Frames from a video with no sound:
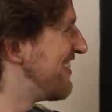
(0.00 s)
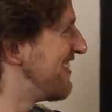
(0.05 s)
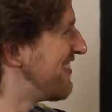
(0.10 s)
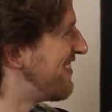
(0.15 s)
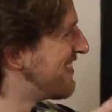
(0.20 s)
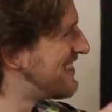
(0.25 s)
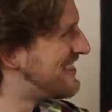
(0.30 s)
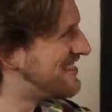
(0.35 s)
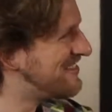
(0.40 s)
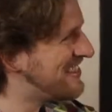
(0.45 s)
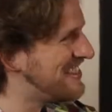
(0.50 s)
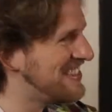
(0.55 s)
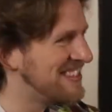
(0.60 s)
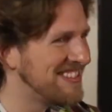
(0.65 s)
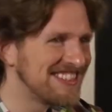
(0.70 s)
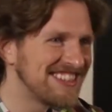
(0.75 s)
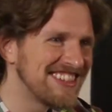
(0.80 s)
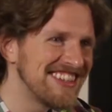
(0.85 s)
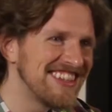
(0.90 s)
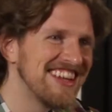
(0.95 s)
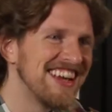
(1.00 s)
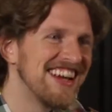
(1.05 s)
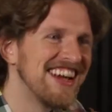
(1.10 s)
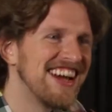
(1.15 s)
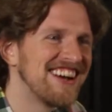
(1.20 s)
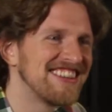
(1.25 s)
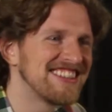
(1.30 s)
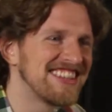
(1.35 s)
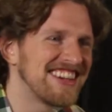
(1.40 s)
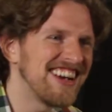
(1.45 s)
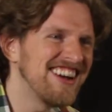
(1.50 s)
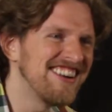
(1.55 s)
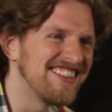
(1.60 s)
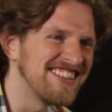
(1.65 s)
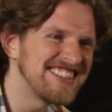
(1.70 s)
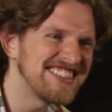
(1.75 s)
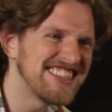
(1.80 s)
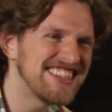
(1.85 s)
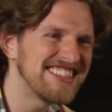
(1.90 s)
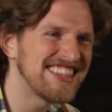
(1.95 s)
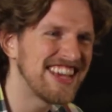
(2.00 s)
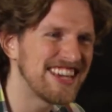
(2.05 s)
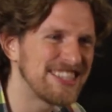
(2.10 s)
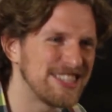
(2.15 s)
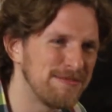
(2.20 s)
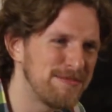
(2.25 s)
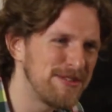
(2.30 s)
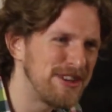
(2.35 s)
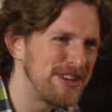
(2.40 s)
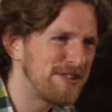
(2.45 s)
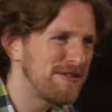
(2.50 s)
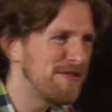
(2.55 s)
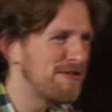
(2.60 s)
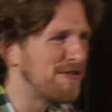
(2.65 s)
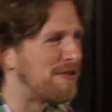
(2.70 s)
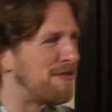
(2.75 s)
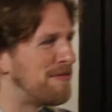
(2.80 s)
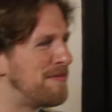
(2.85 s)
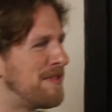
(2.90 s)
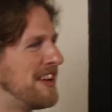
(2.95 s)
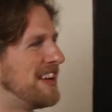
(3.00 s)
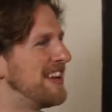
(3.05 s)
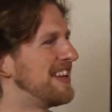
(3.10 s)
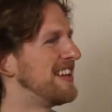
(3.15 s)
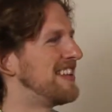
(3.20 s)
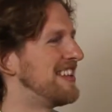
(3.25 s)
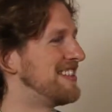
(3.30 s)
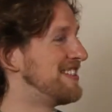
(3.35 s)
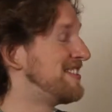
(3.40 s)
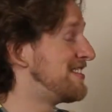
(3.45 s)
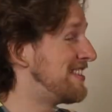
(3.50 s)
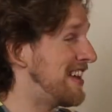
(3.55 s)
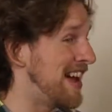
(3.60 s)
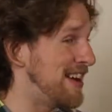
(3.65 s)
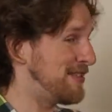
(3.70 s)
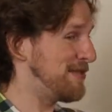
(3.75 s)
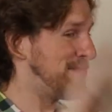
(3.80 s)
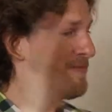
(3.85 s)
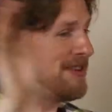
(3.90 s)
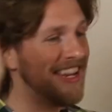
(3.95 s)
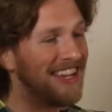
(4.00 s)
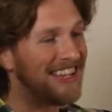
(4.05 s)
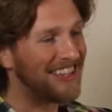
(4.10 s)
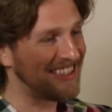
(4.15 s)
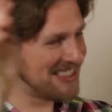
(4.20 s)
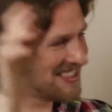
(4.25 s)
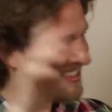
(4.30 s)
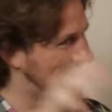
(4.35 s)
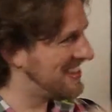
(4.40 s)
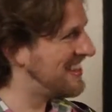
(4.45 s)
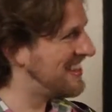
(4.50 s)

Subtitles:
Once we used it, I was like, oh, this thing's actually pretty cool. Let's have some meetings.